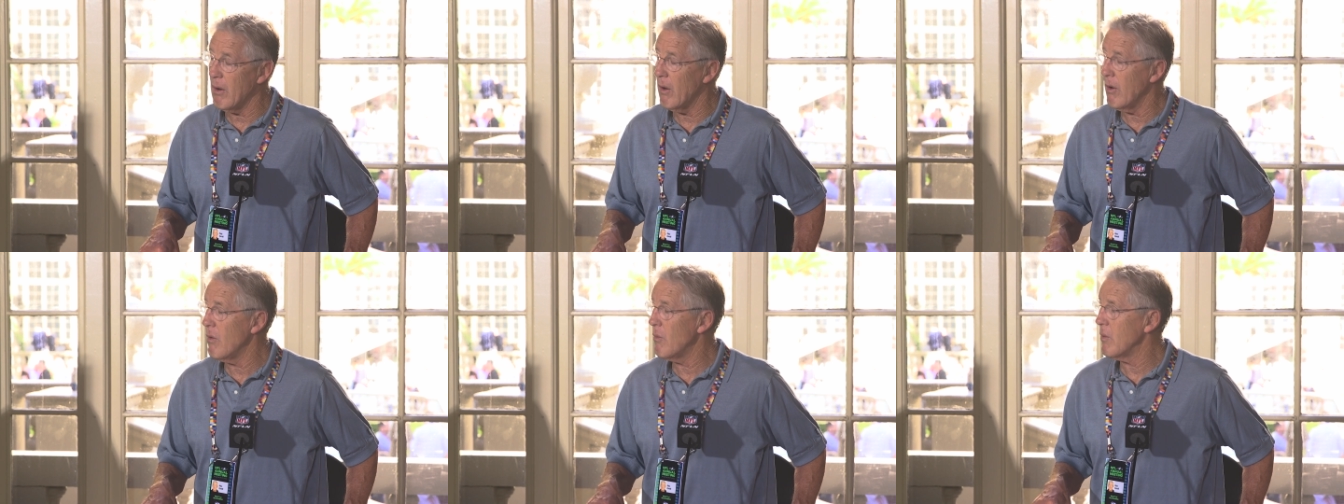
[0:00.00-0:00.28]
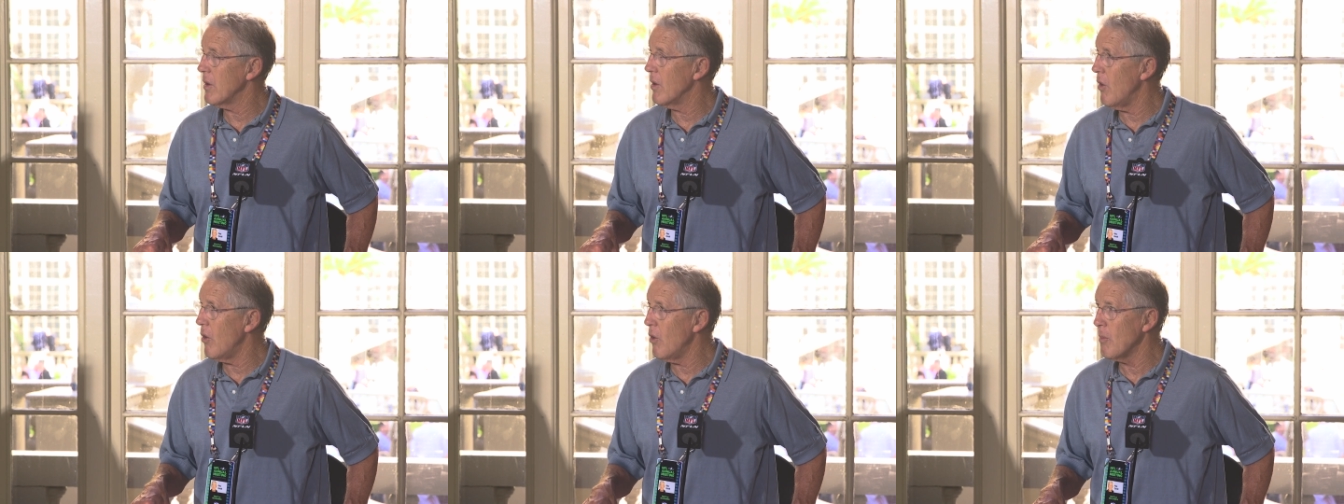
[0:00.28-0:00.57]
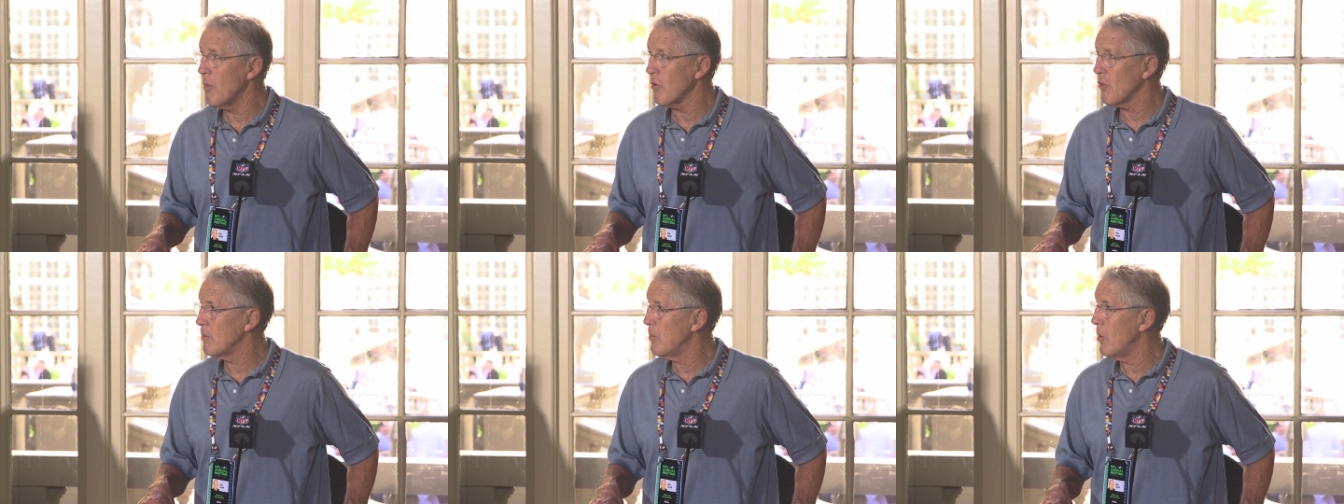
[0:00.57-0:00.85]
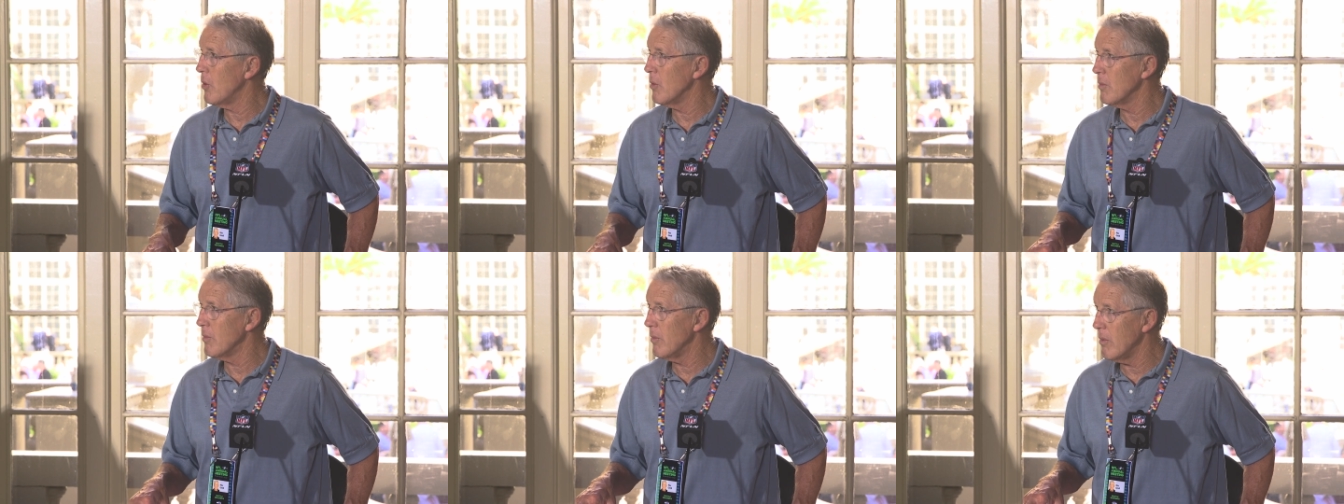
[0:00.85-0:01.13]
all, we almost
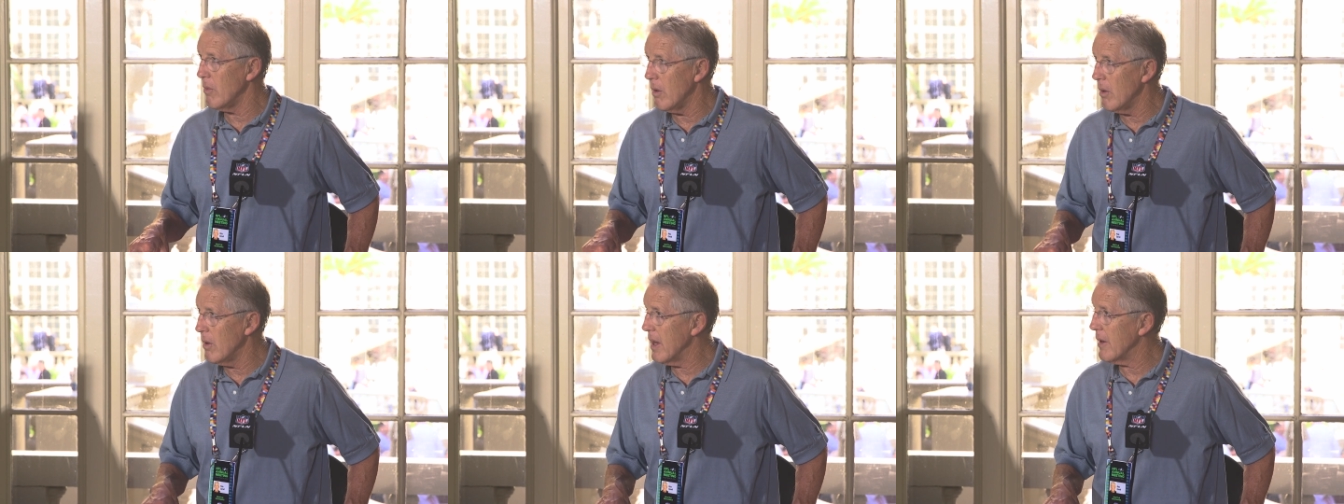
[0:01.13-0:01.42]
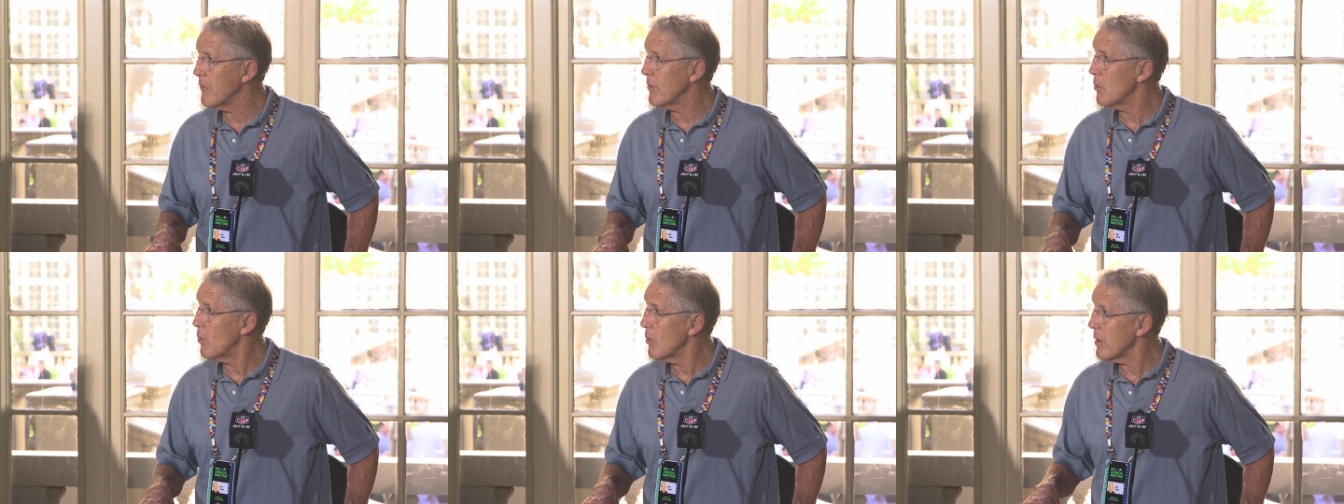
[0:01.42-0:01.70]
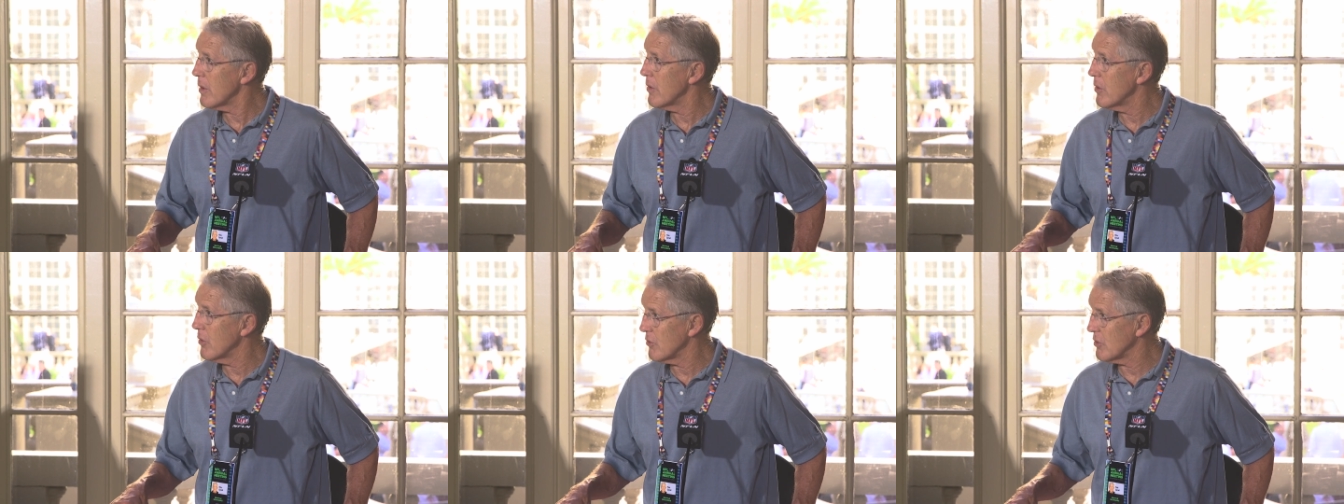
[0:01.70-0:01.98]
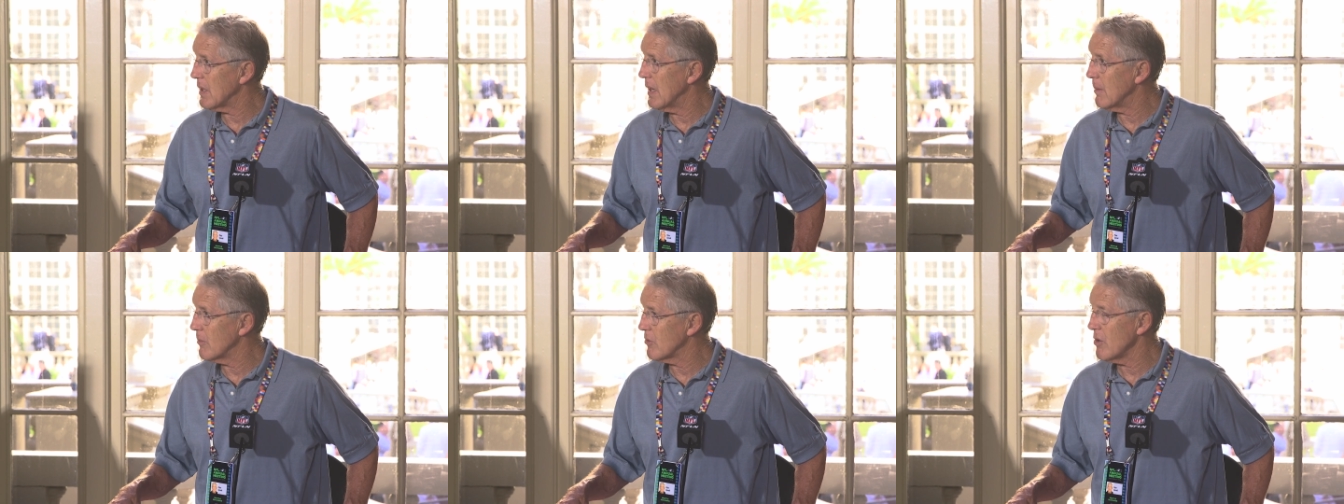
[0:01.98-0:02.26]
pulled every one of
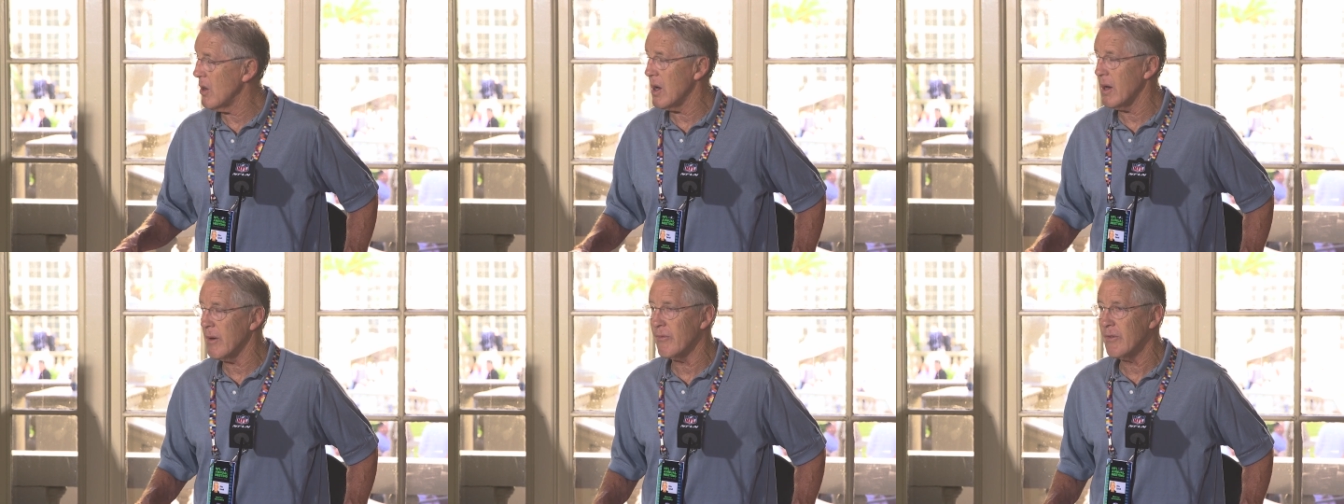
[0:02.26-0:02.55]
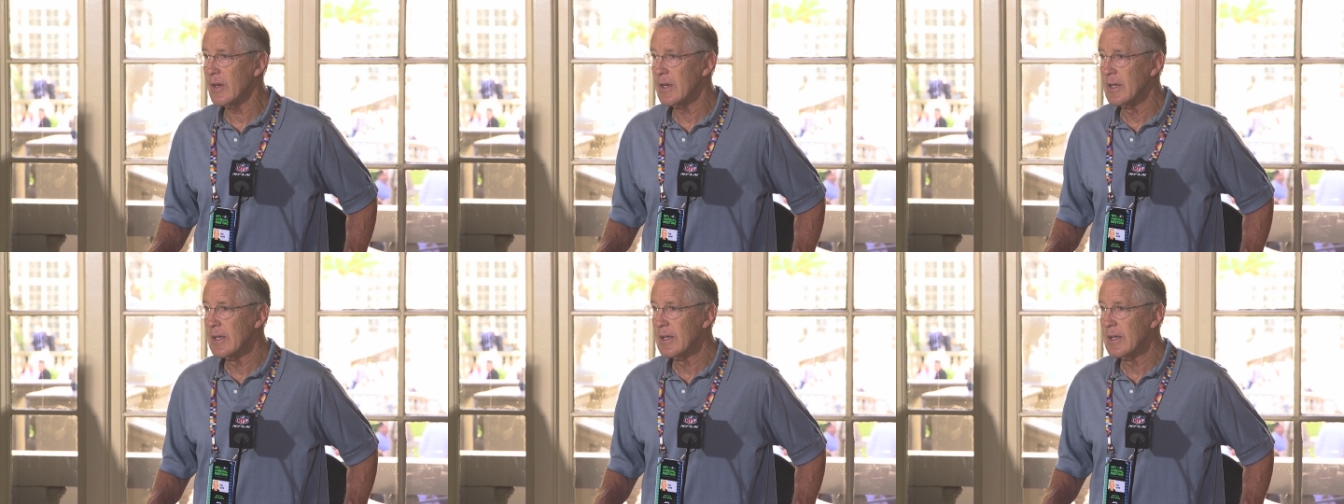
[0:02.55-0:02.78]
those games off.